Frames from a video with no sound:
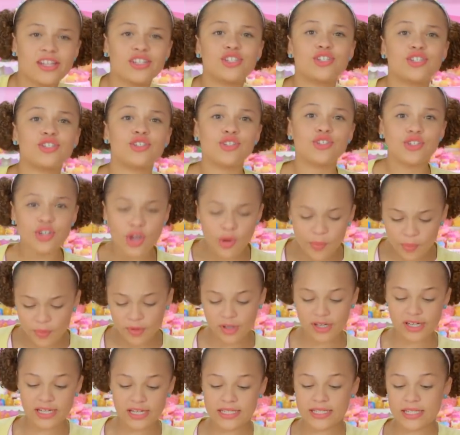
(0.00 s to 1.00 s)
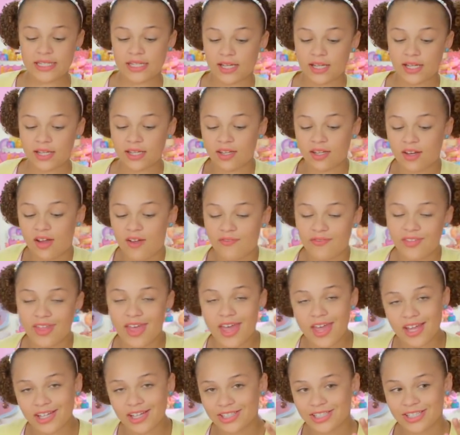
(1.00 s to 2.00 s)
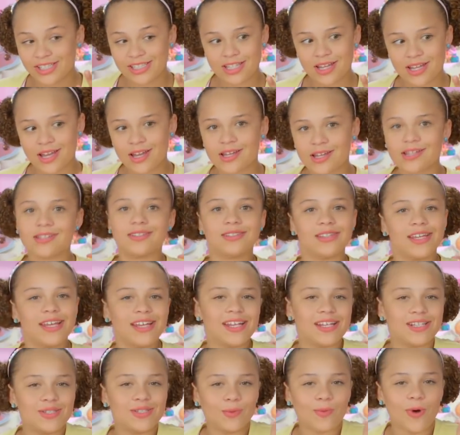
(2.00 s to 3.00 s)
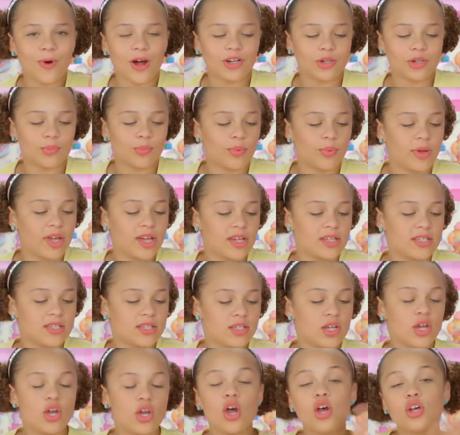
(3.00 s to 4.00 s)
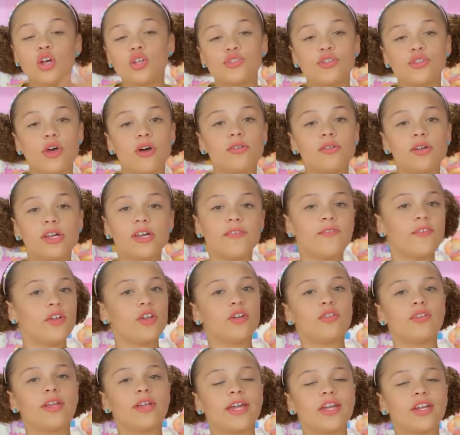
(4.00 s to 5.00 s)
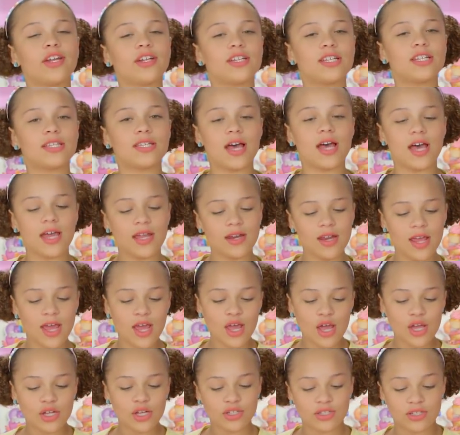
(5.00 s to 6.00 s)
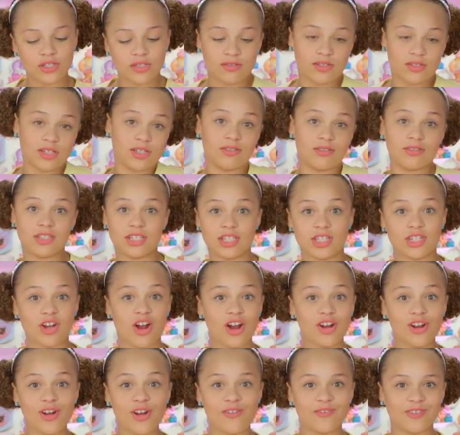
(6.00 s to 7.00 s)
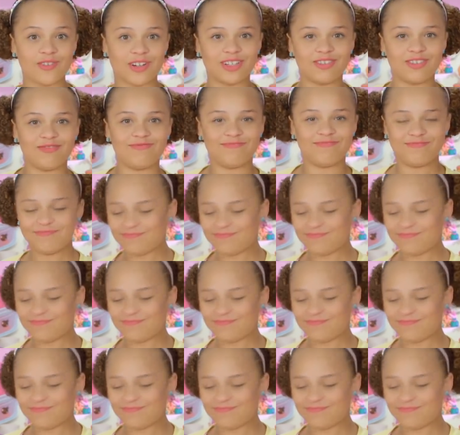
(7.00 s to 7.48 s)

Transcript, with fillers: it's super easy to clean off the edges because it is water-based. So if you don't like your design, just start over.